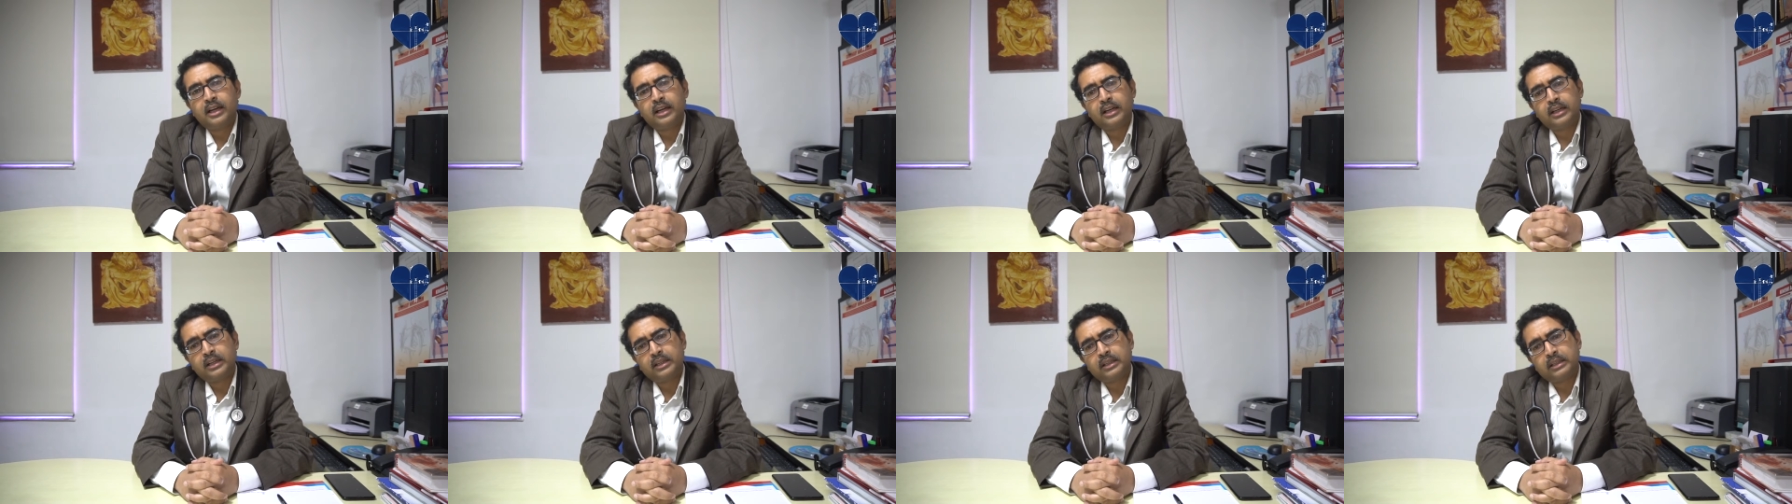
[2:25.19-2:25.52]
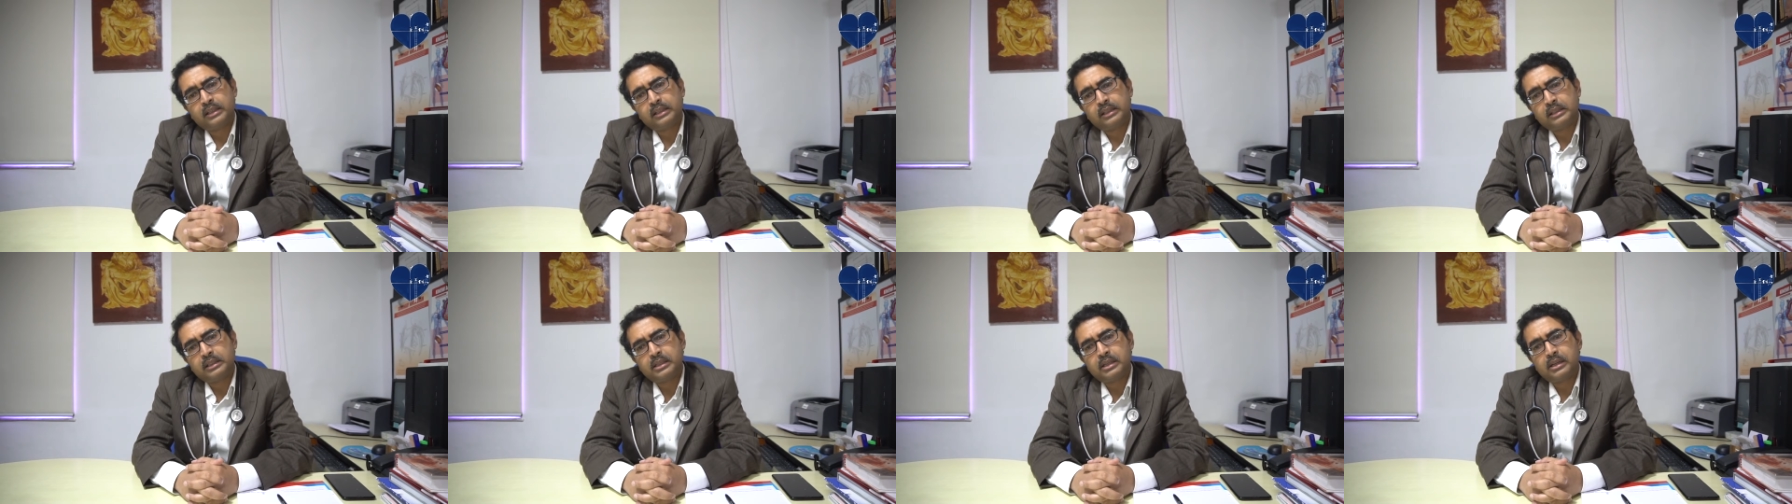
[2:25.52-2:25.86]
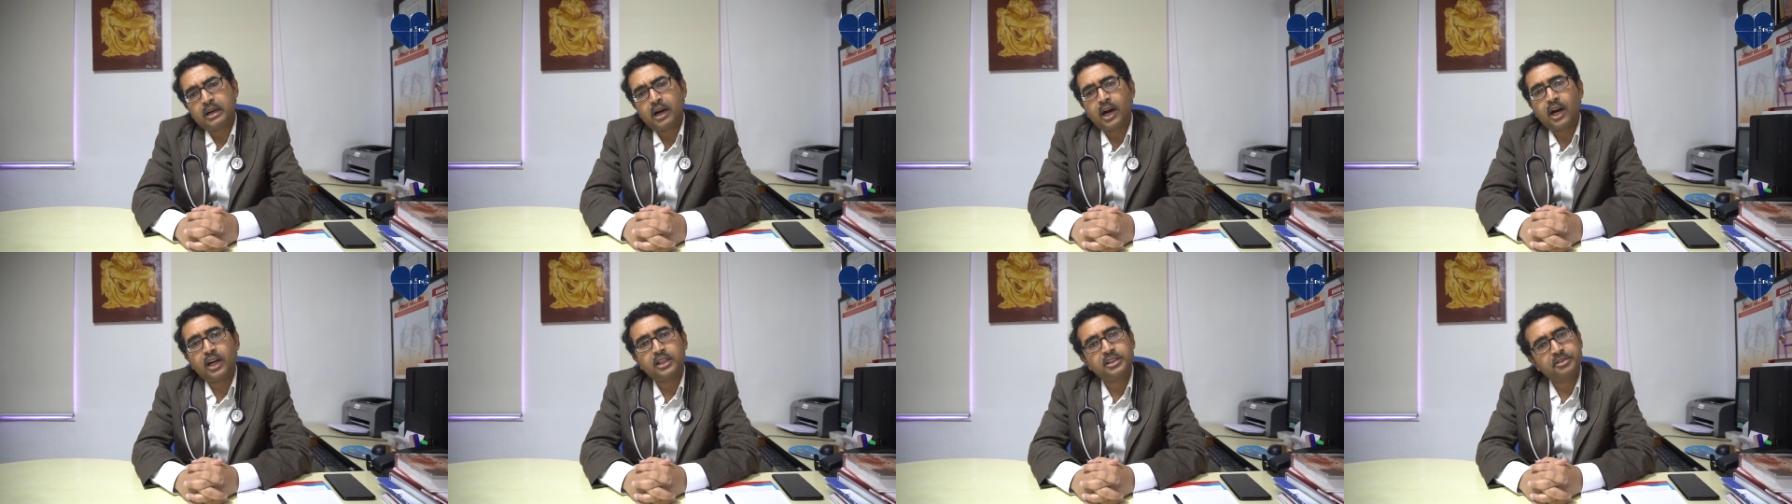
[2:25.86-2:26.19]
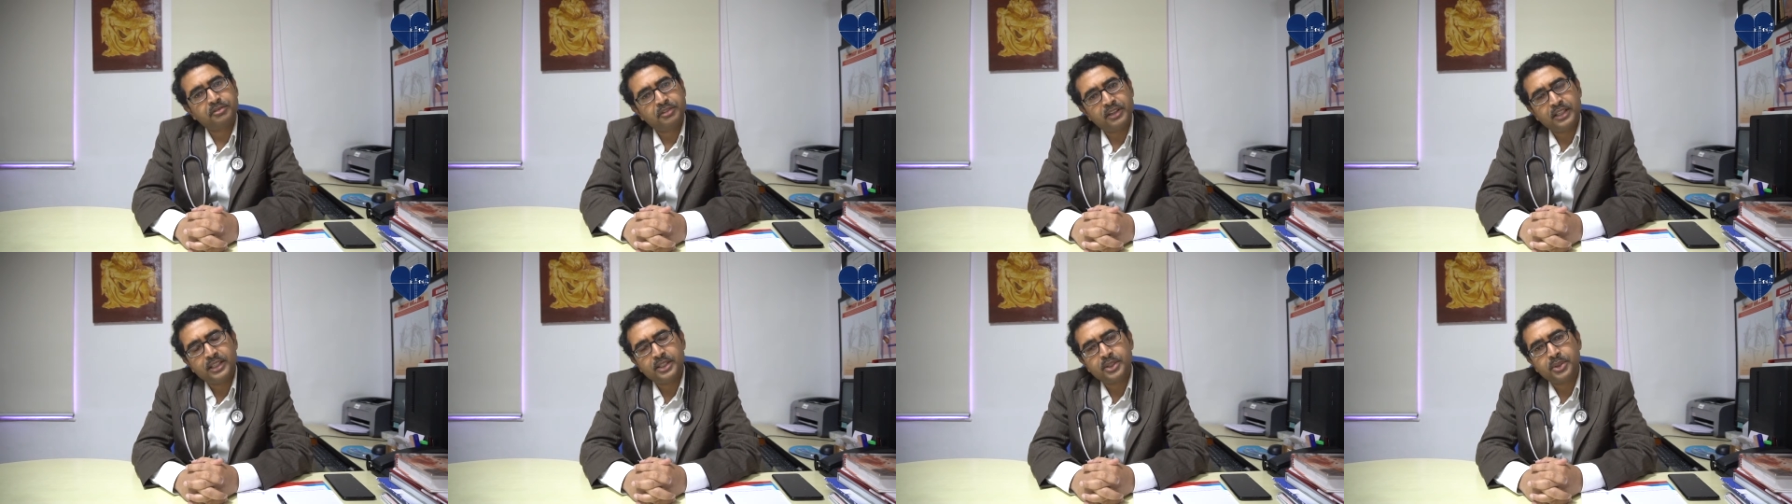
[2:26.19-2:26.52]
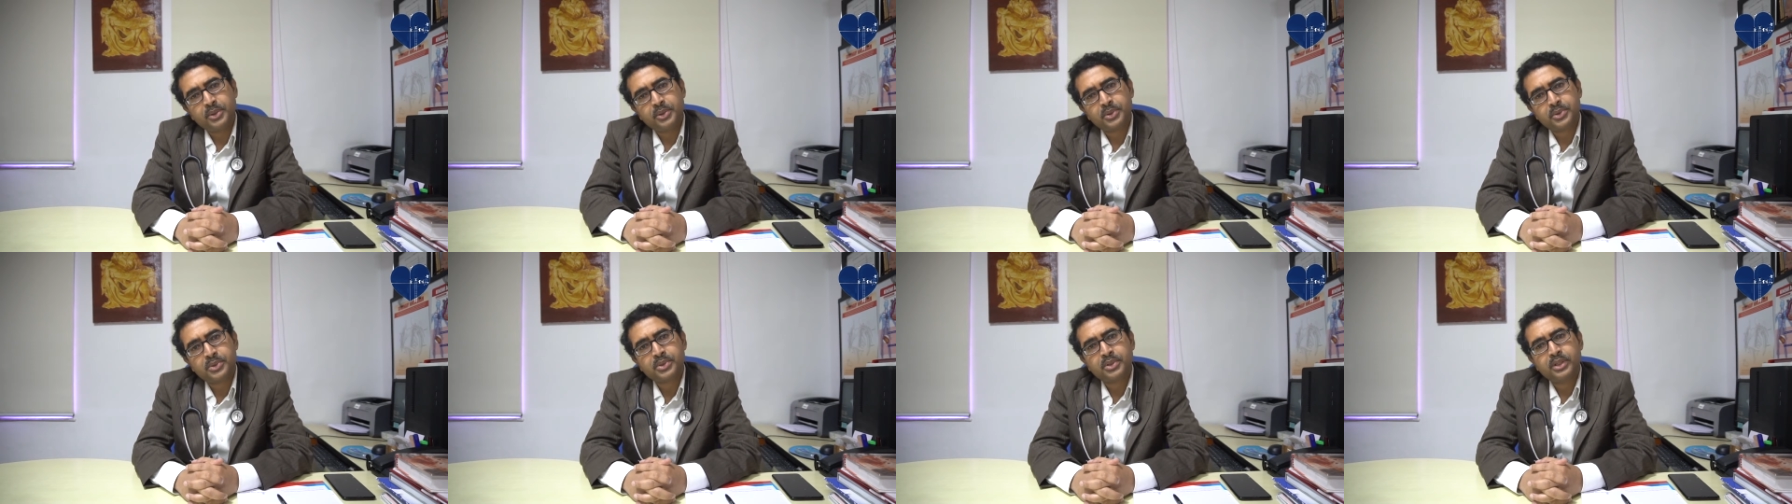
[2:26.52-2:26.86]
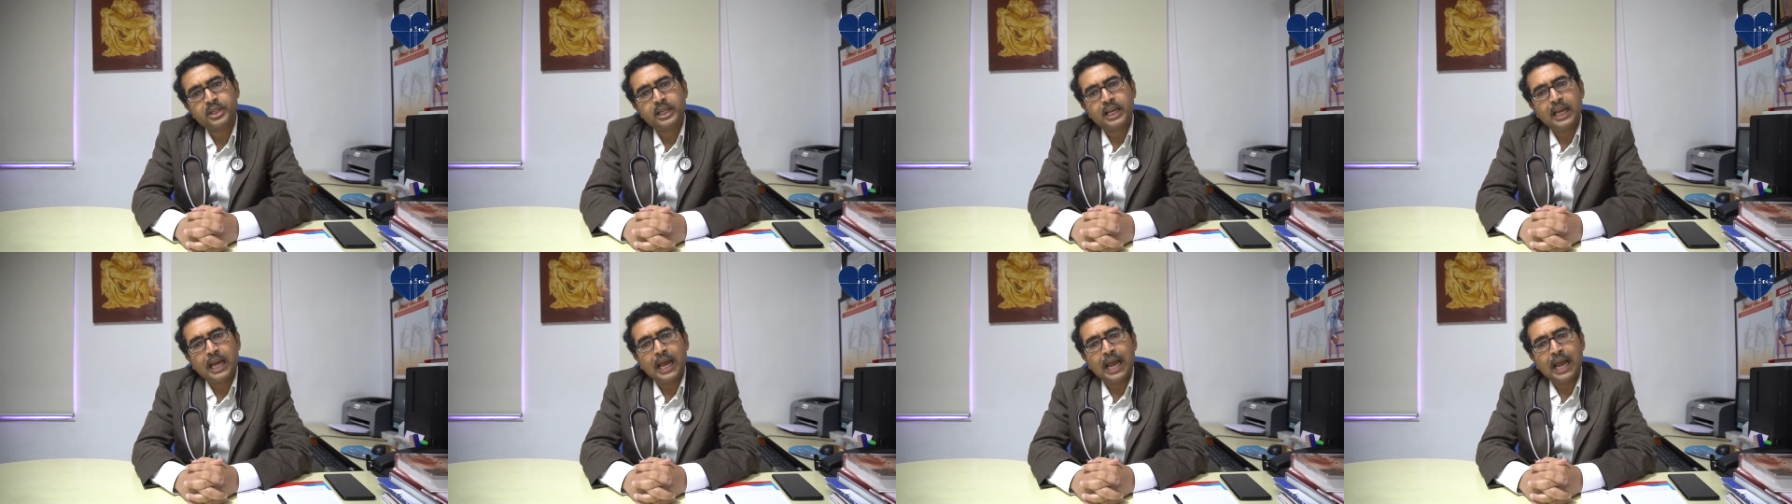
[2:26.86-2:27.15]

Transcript: heart failures,